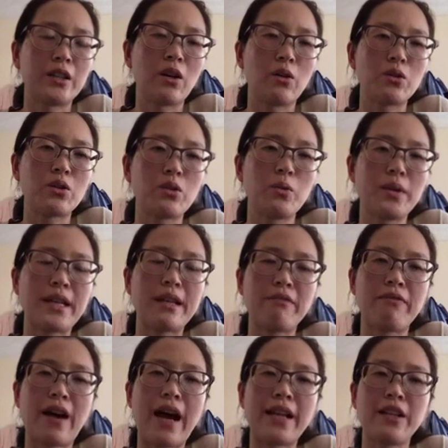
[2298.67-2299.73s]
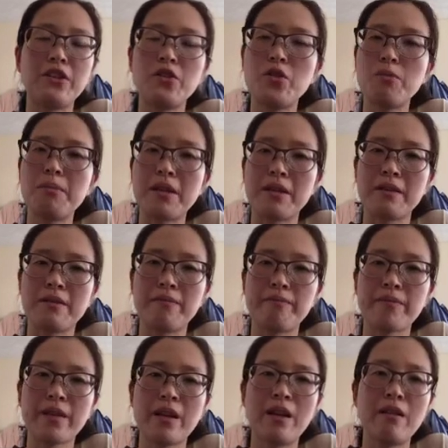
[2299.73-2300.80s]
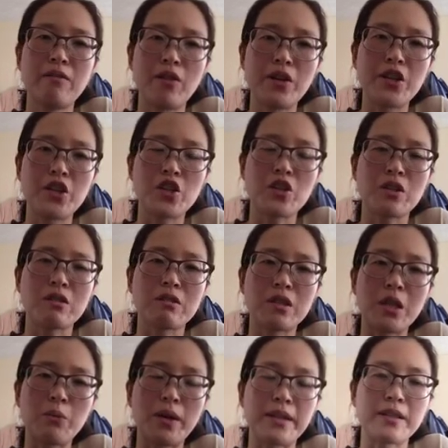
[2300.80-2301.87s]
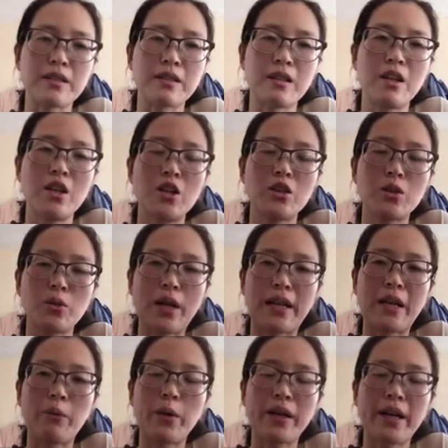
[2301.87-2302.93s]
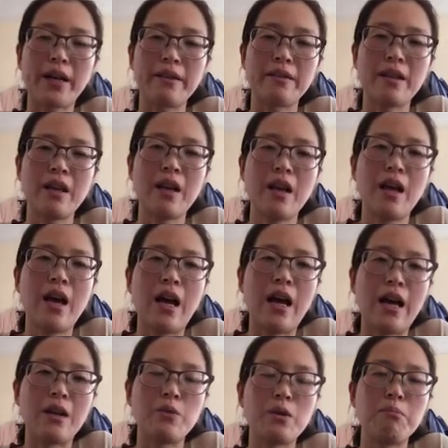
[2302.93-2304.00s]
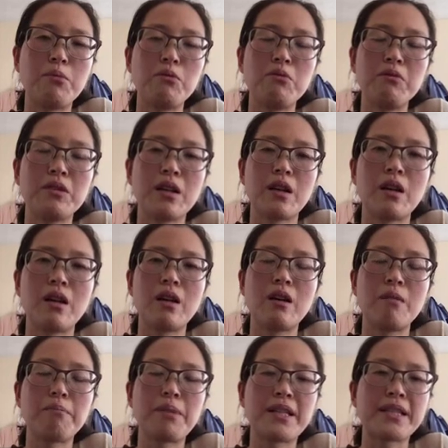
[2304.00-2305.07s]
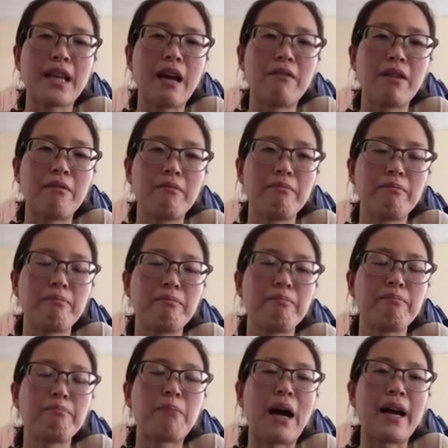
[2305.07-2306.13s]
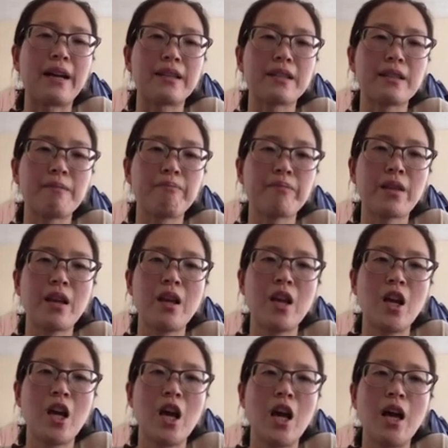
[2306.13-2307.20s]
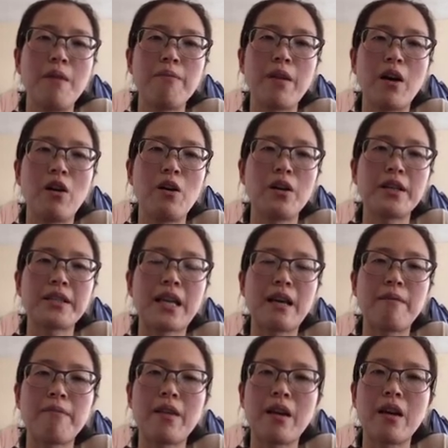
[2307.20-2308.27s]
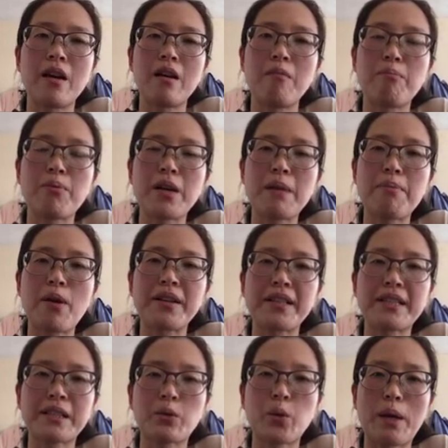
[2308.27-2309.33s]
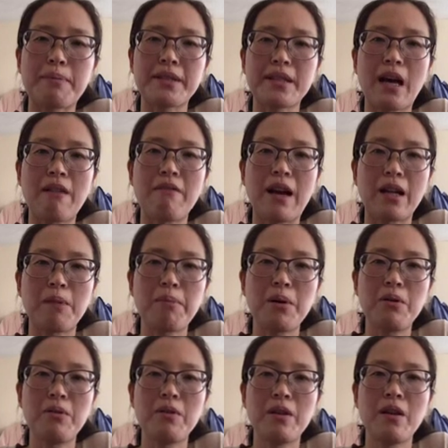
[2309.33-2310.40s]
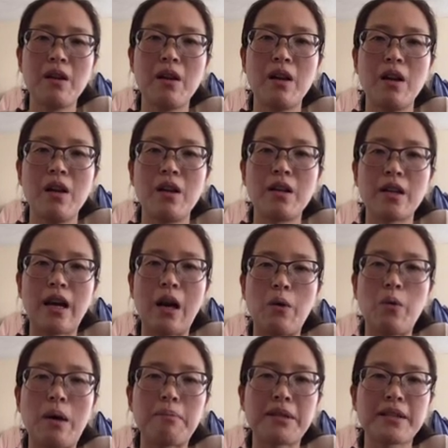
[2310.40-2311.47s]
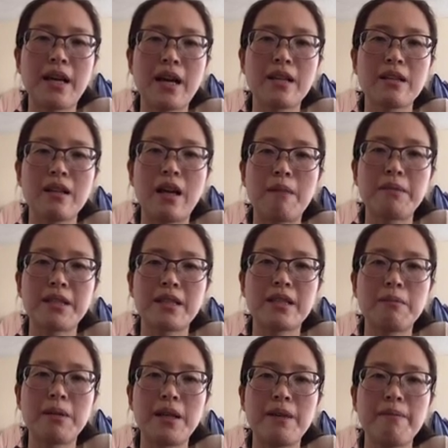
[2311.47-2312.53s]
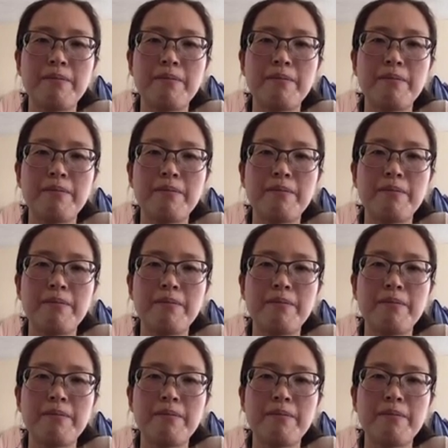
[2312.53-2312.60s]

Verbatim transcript: also we need to find the UMI for each sequence so that we can remove the PCR bias. And all these pre-processed scripts are available in our website, MCCD.